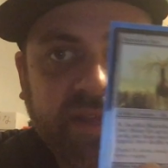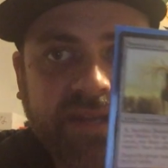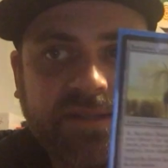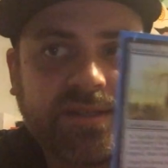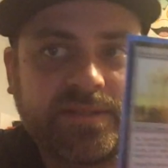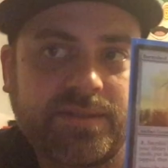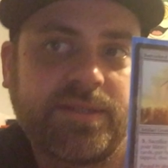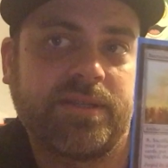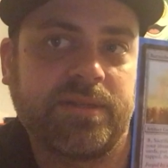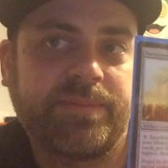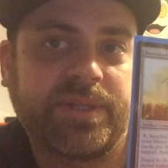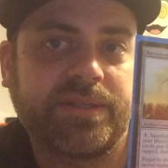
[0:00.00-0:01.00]
that does
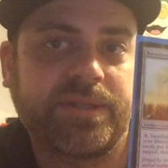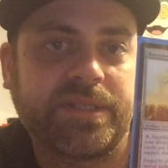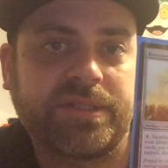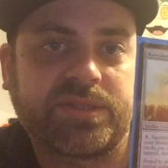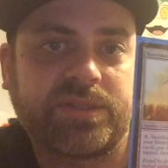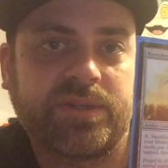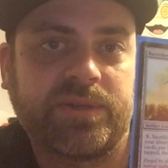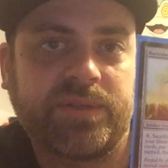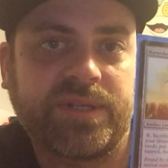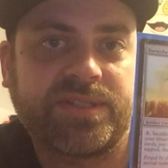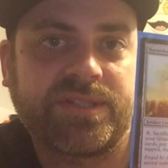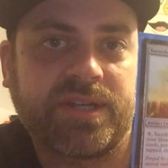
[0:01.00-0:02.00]
the ability,
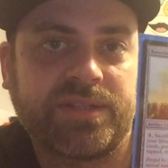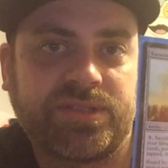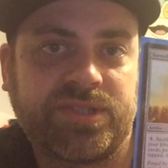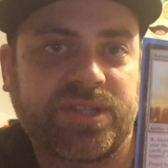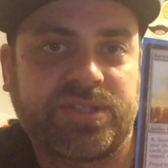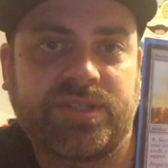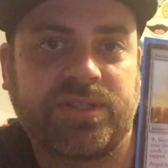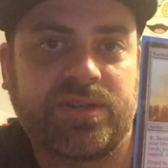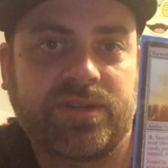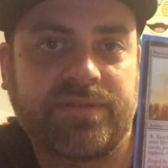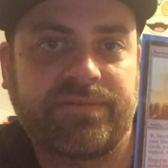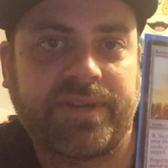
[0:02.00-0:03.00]
so it's not just an
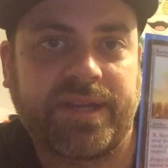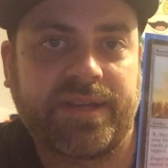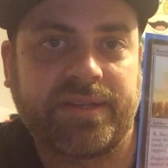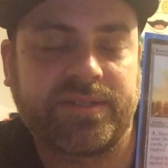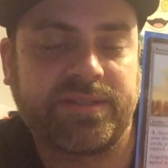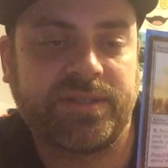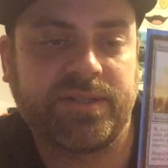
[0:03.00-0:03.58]
artifact.